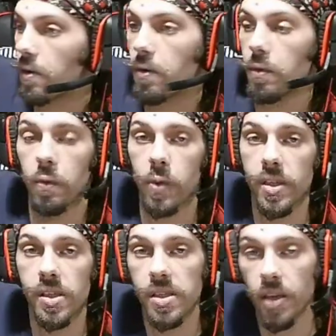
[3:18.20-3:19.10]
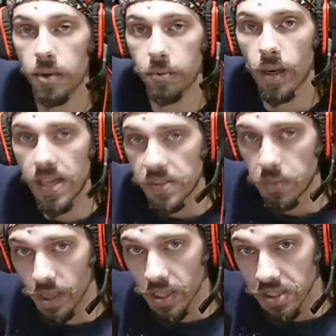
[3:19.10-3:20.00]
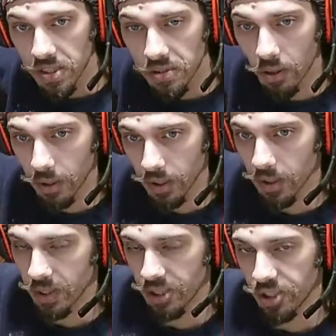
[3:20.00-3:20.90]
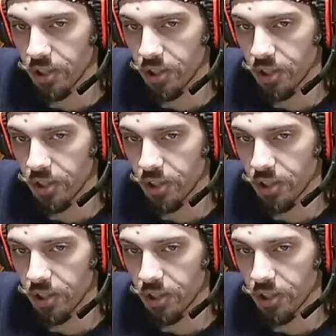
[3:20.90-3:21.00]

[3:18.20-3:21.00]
was sunrise when I started this shit,